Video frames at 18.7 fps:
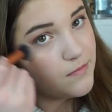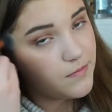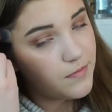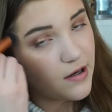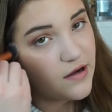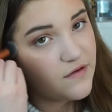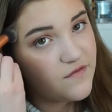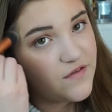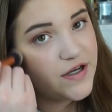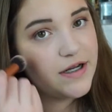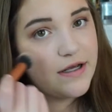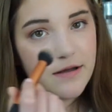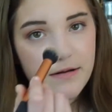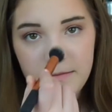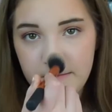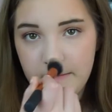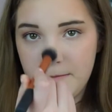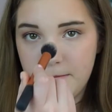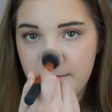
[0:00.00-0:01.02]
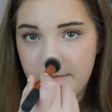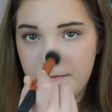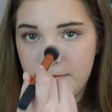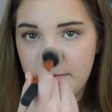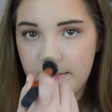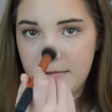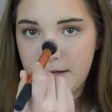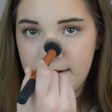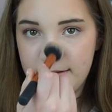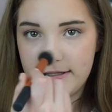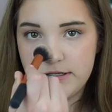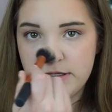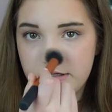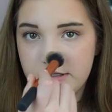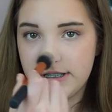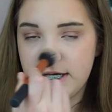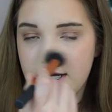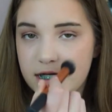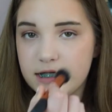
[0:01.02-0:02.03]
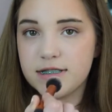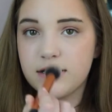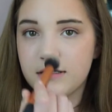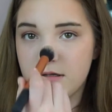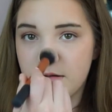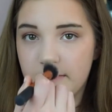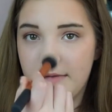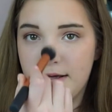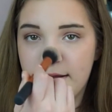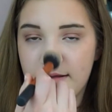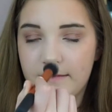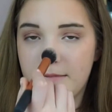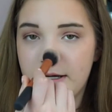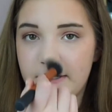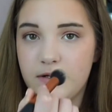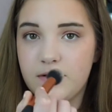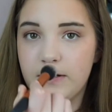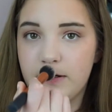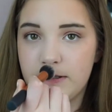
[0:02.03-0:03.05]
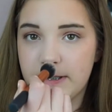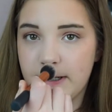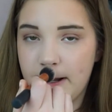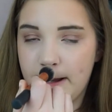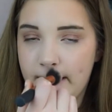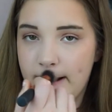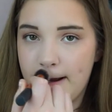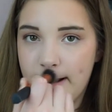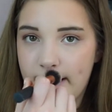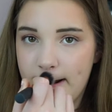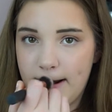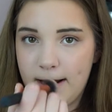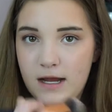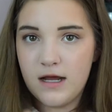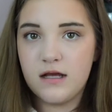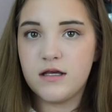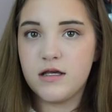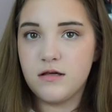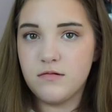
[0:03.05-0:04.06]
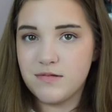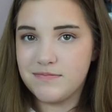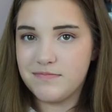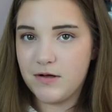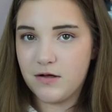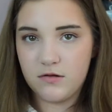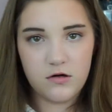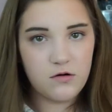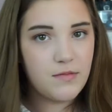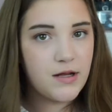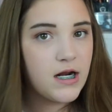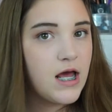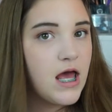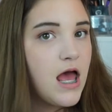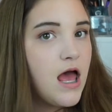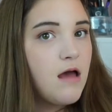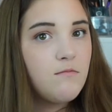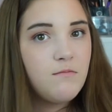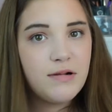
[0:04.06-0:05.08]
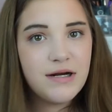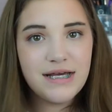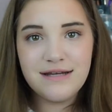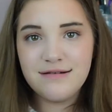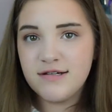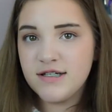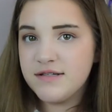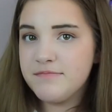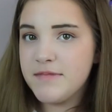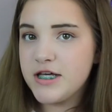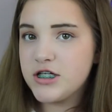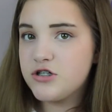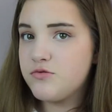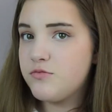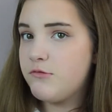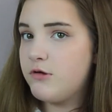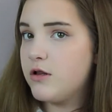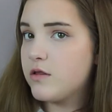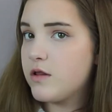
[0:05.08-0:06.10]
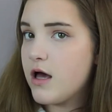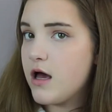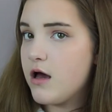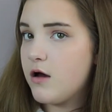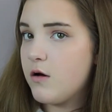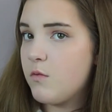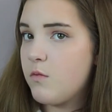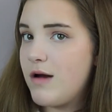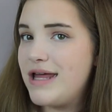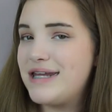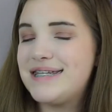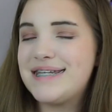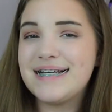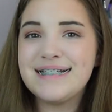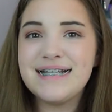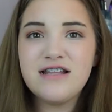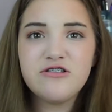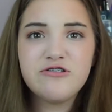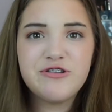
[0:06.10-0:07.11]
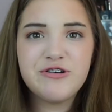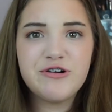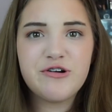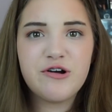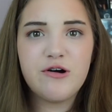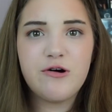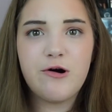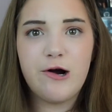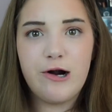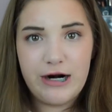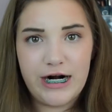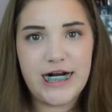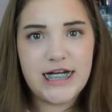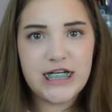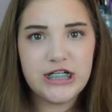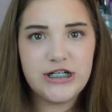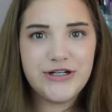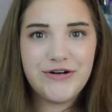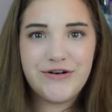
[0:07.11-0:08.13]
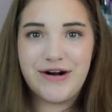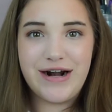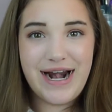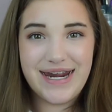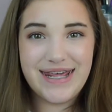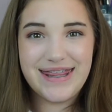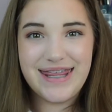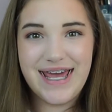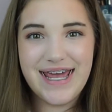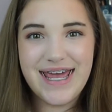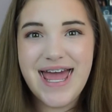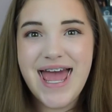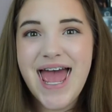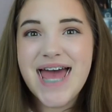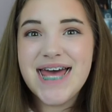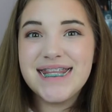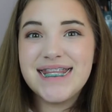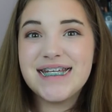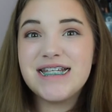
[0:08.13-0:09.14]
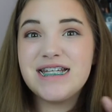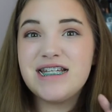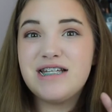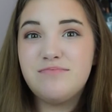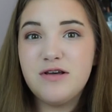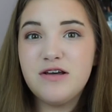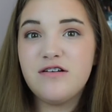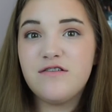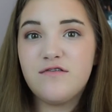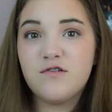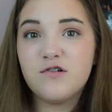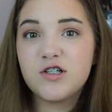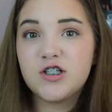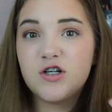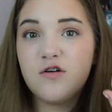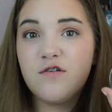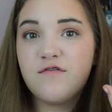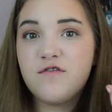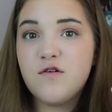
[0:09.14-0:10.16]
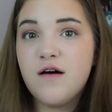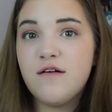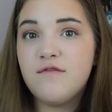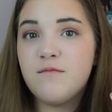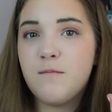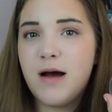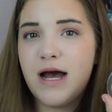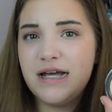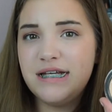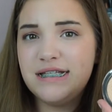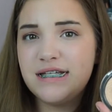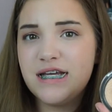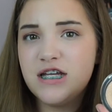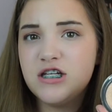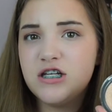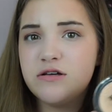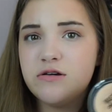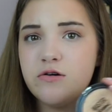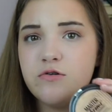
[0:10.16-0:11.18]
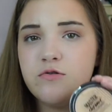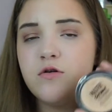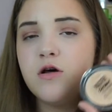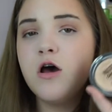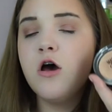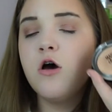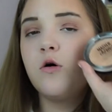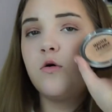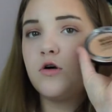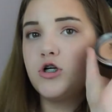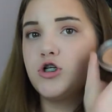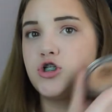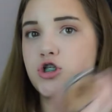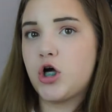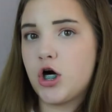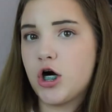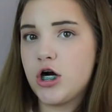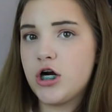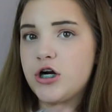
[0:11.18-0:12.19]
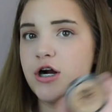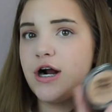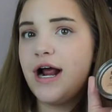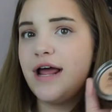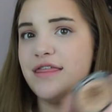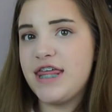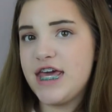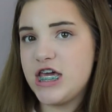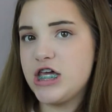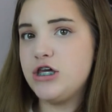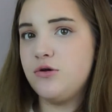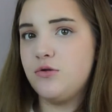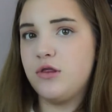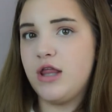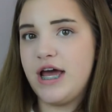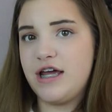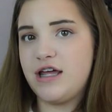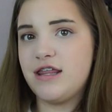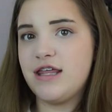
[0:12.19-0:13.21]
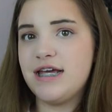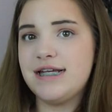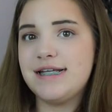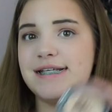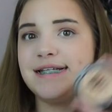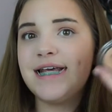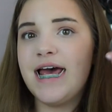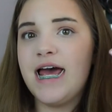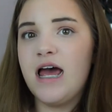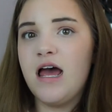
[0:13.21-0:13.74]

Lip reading: buff it in, and then use the excess on my nose, keeps it a little bit. But it just makes you glow. It doesn't look orange or anything. This is beautiful. So if you have my skin tone or darker, I think you'd like this.